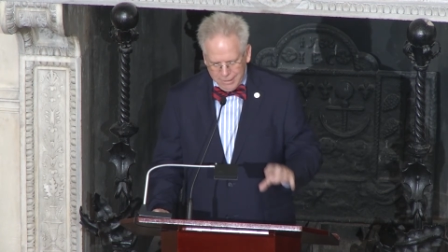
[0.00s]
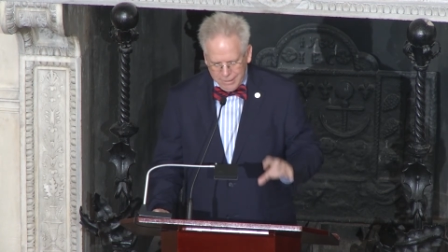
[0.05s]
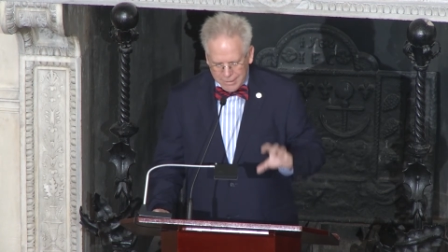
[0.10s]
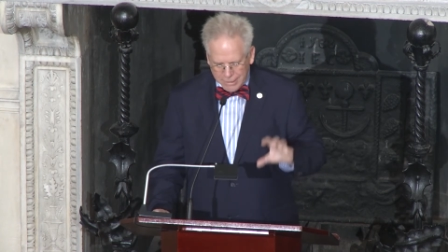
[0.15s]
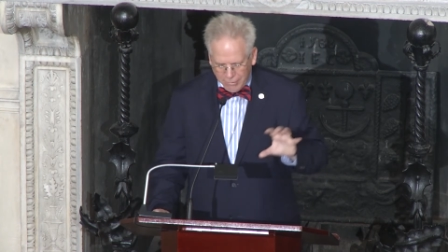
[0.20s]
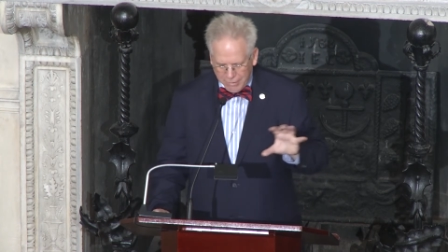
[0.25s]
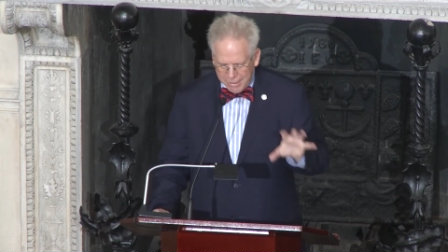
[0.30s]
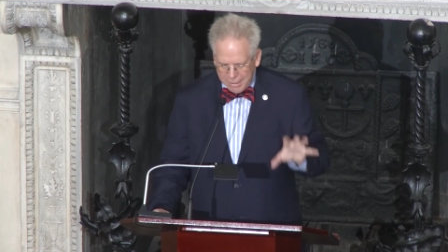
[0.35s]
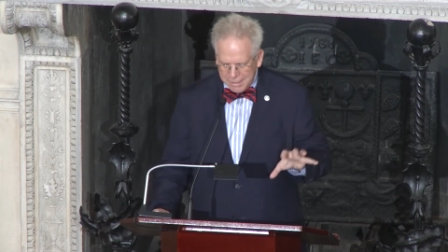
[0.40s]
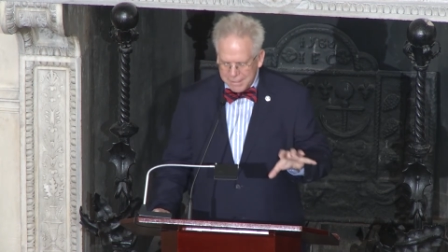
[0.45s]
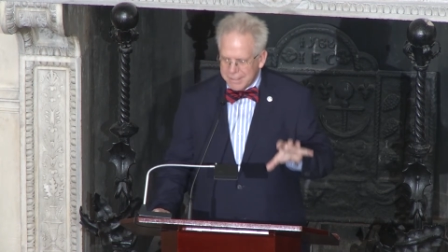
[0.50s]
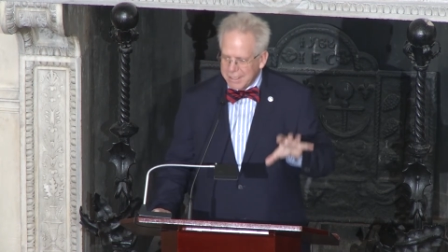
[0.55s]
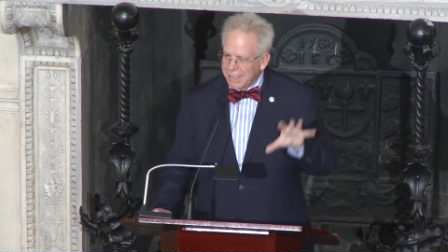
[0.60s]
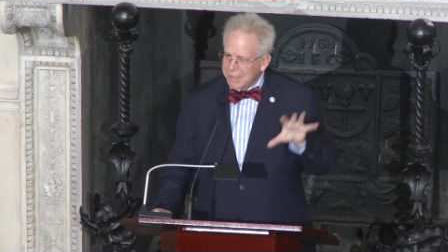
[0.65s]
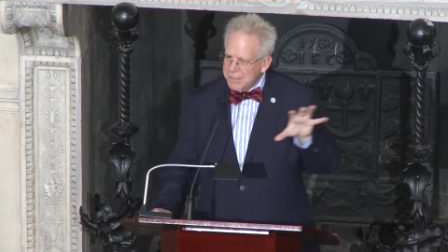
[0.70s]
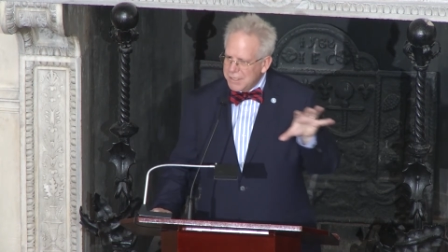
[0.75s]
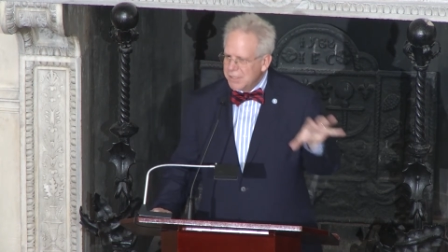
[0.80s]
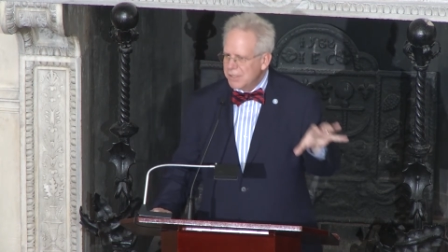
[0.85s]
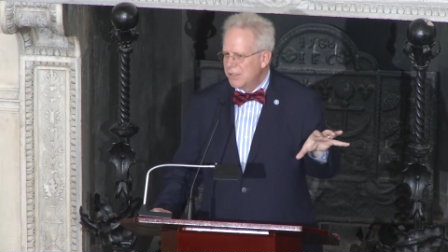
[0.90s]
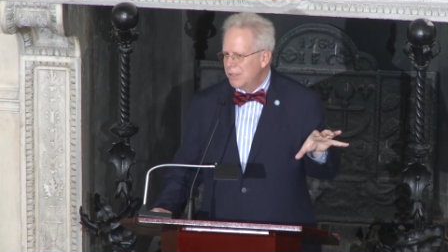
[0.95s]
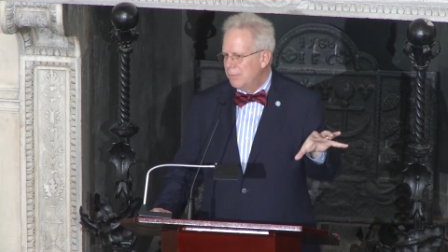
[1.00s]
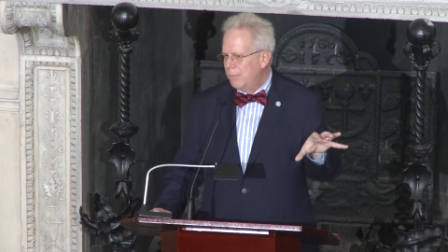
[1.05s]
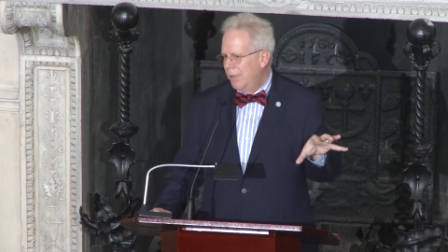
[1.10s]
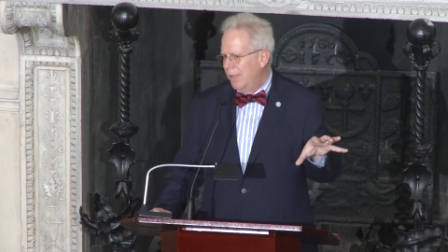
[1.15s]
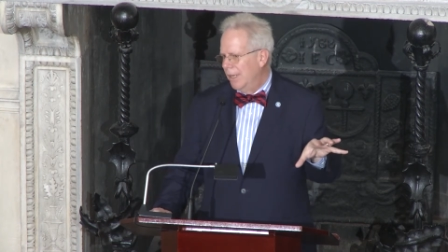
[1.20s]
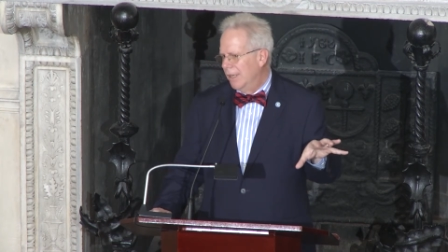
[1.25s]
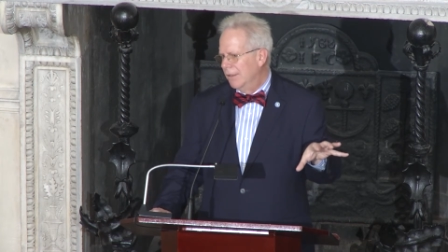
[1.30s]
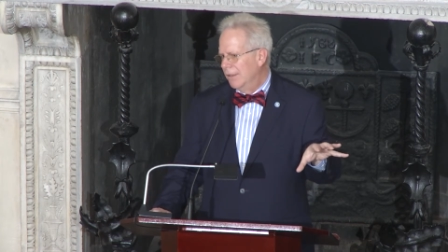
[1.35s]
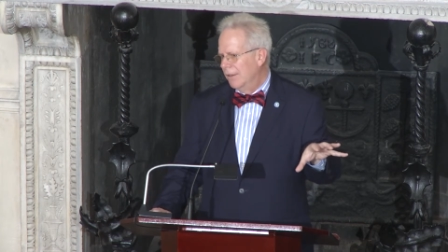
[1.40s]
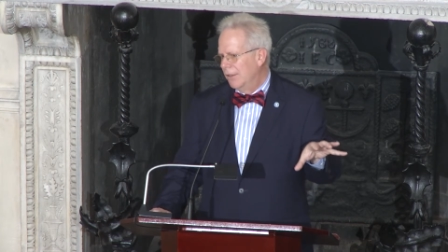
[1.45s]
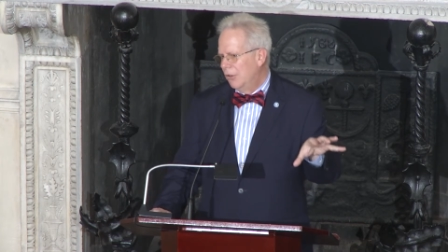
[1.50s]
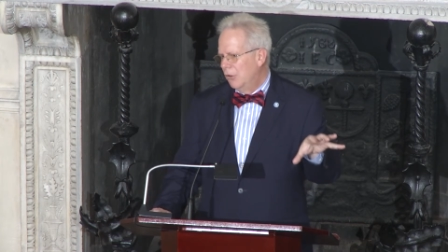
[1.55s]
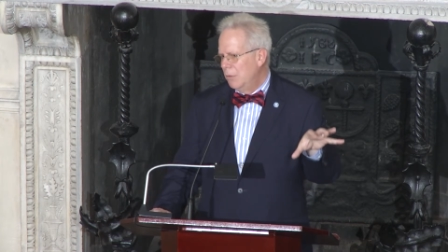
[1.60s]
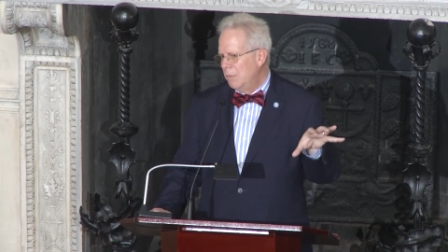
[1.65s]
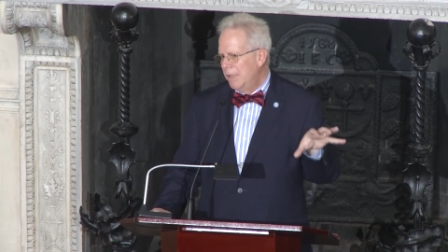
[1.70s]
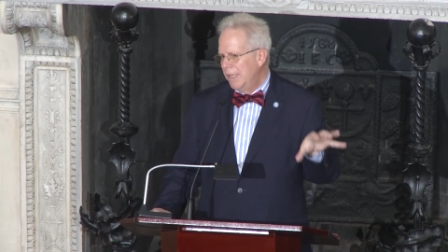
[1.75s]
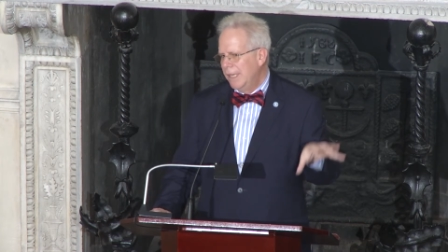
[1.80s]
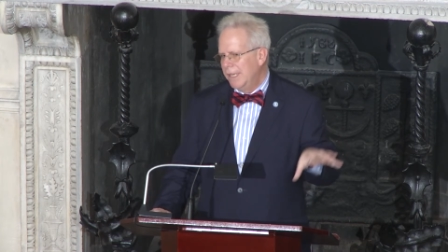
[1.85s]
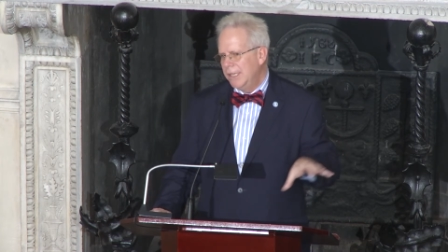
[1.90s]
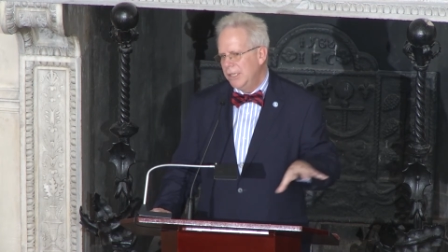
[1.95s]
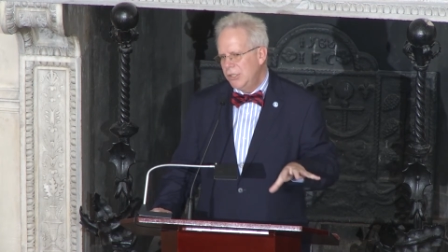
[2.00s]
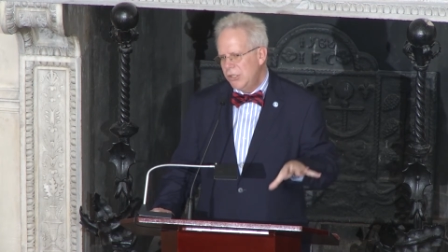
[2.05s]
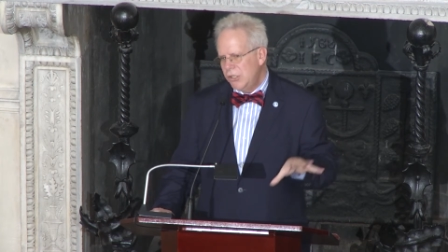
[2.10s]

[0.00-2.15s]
Now, he didn't anticipate that there would be any